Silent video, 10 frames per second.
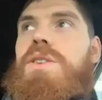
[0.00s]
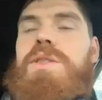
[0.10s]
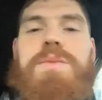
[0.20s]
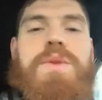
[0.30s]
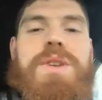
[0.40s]

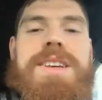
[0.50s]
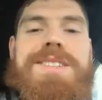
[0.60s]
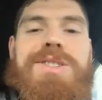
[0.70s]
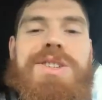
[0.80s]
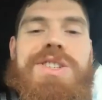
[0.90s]
Good
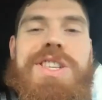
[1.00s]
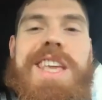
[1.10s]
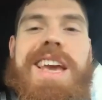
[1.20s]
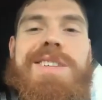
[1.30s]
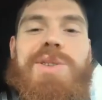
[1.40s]
morning, just
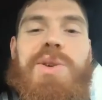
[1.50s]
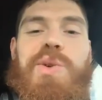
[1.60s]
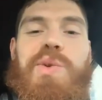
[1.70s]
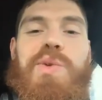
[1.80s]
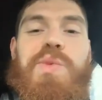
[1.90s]
getting
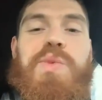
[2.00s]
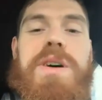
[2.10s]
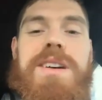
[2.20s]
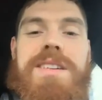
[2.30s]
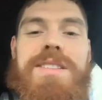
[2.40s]
to
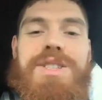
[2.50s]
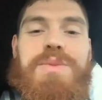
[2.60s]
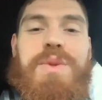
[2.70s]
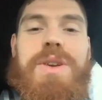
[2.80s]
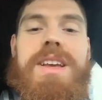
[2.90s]
work
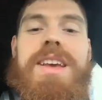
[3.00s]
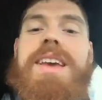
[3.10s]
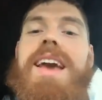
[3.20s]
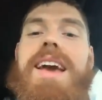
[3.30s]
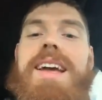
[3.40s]
this
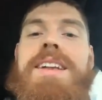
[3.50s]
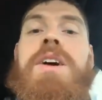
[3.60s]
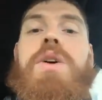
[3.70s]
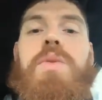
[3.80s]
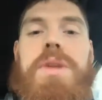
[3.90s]
morning and
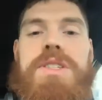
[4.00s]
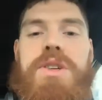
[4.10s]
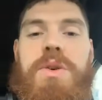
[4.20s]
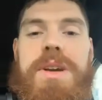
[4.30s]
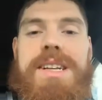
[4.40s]
wanted to
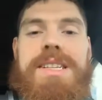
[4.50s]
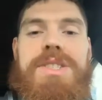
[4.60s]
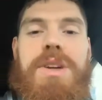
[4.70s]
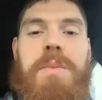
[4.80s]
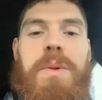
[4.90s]
quickly
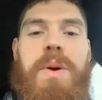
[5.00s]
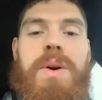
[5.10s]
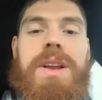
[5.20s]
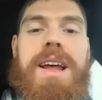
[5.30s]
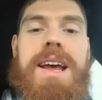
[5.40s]
jump
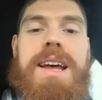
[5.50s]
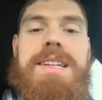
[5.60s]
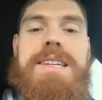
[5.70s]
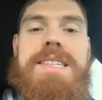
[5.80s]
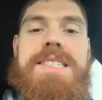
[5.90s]
on
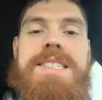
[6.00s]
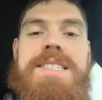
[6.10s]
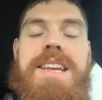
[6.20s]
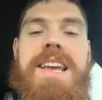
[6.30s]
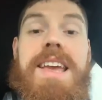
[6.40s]
and
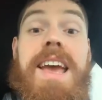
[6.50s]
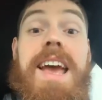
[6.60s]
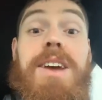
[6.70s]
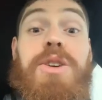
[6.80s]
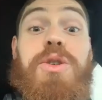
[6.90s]
say
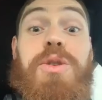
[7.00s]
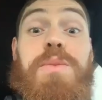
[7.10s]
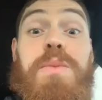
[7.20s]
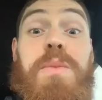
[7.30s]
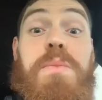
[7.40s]
good
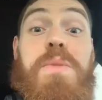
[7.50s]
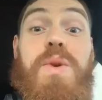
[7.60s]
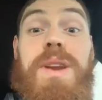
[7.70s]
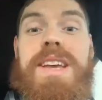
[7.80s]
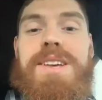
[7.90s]

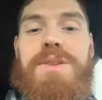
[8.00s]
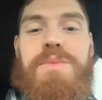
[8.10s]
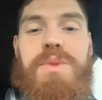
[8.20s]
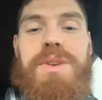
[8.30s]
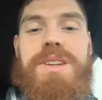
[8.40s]
morning, good
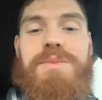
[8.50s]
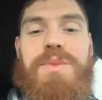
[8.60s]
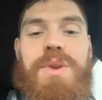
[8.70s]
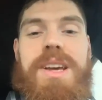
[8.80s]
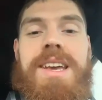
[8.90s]
morning, good
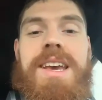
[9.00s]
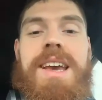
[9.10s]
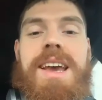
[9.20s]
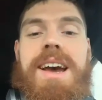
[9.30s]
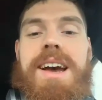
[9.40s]
morning.
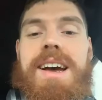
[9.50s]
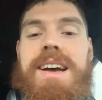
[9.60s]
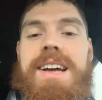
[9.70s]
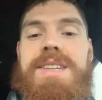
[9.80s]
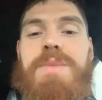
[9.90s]

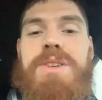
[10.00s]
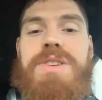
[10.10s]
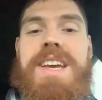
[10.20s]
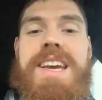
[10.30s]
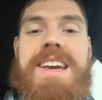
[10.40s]
It's Patrick
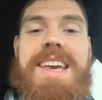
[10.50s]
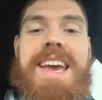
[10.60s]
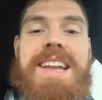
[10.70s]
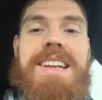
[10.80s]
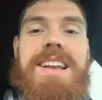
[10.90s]
here
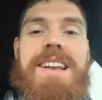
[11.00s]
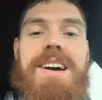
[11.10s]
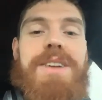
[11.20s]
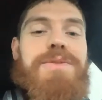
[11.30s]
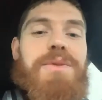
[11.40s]
again,
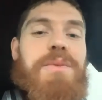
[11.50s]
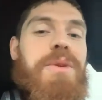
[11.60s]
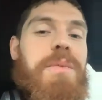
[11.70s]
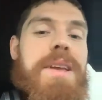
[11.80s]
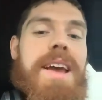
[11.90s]
live from
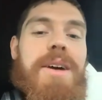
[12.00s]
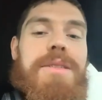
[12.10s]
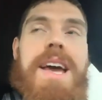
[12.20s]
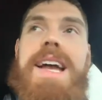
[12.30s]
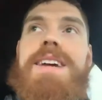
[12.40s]
Complete Health,
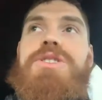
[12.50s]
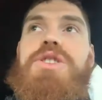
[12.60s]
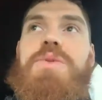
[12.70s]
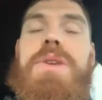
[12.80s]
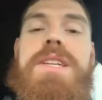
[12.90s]
and I
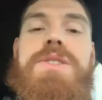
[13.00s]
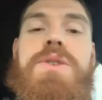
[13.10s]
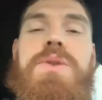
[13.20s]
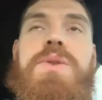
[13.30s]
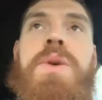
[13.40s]
just wanted
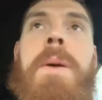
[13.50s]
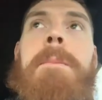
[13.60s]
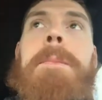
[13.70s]
to